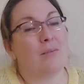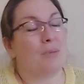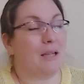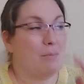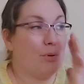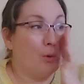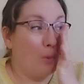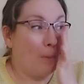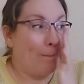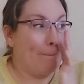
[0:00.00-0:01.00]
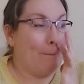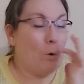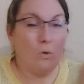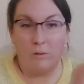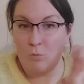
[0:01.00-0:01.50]
people
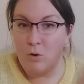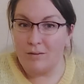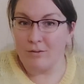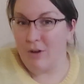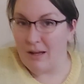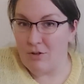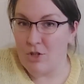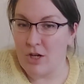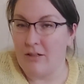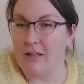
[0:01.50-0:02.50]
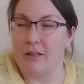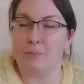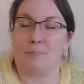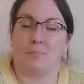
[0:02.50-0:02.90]
more than one flavoured chutney.